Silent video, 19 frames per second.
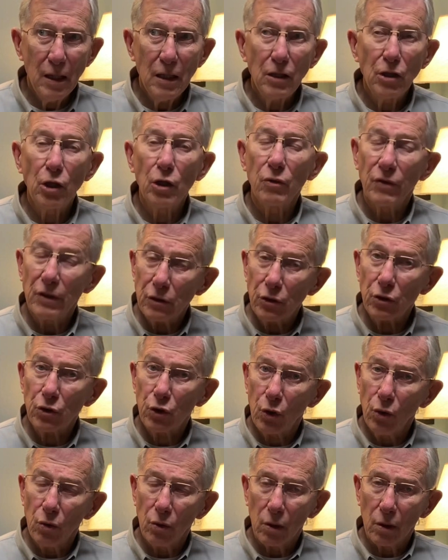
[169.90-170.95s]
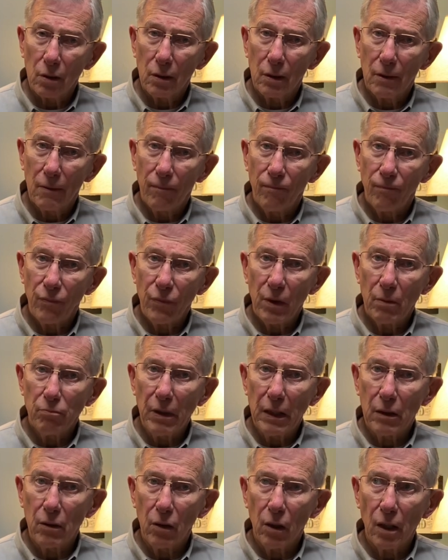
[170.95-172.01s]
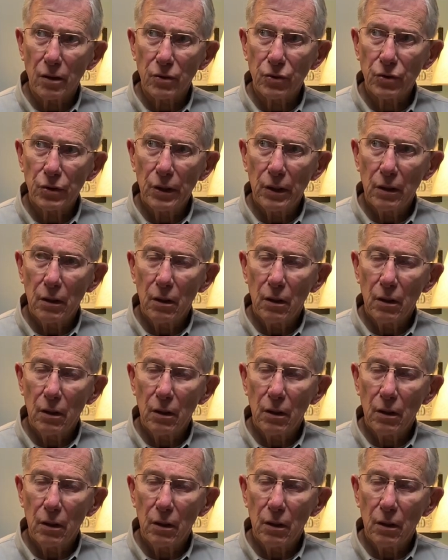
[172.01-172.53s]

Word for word: You know, this is cool because